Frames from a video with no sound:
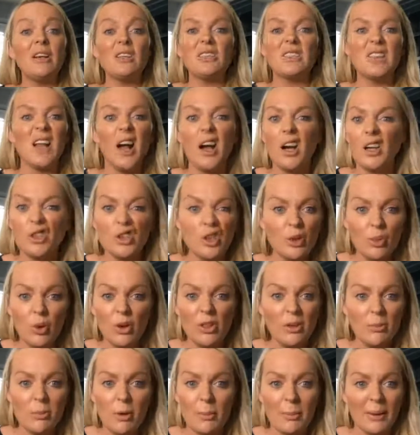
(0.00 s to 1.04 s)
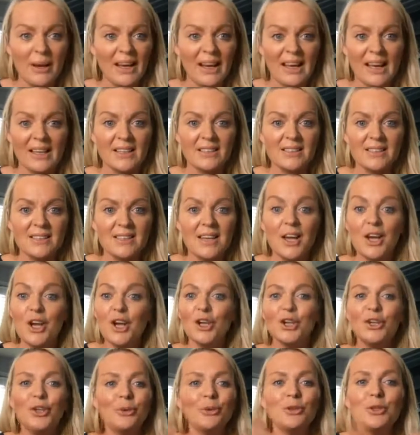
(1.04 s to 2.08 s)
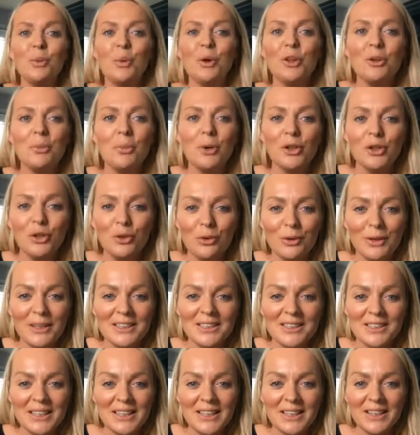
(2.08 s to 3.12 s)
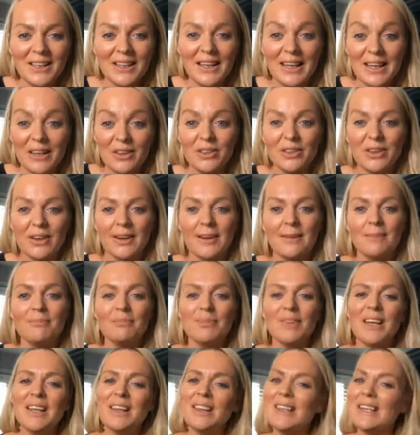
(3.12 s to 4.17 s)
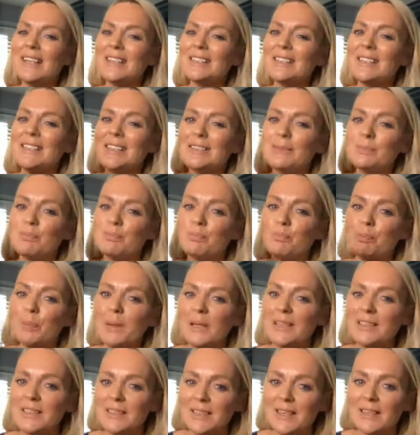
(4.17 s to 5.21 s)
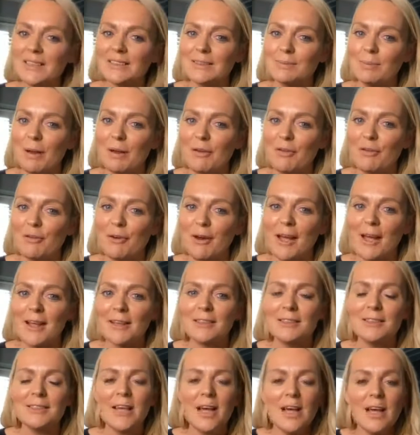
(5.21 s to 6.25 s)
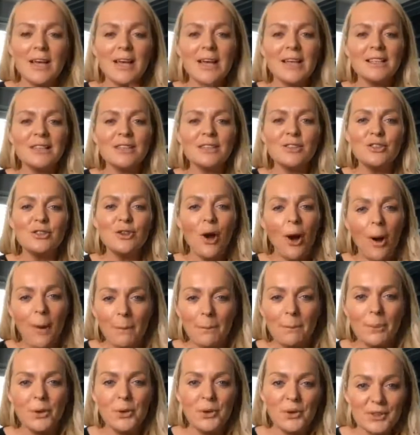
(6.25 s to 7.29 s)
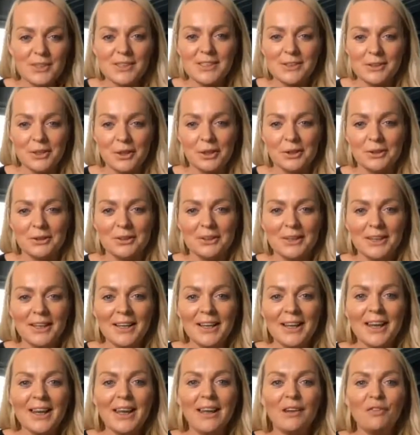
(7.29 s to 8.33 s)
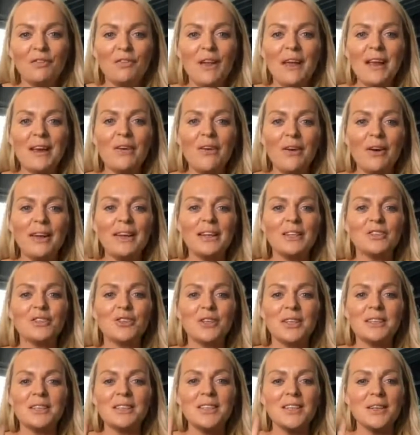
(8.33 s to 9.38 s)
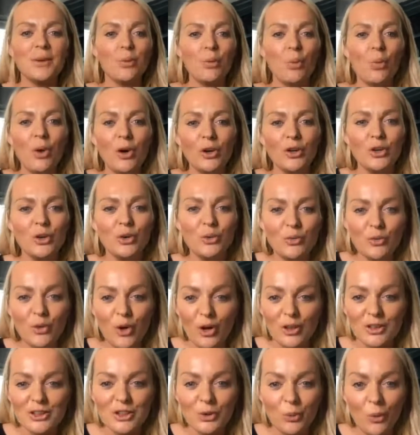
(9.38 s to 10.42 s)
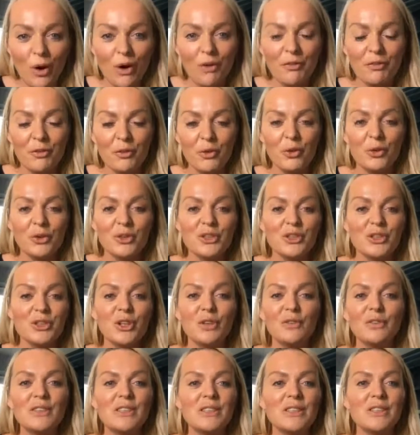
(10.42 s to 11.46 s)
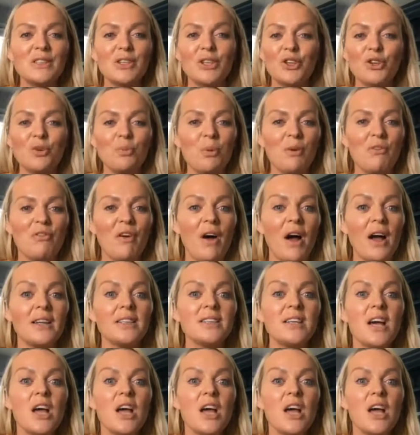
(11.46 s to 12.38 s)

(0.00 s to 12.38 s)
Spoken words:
of that, I don't want them on my list. You don't want them on your list either. This is business, my friends. It's not personal. If they're not interested in what you've got to offer or the services that you provide,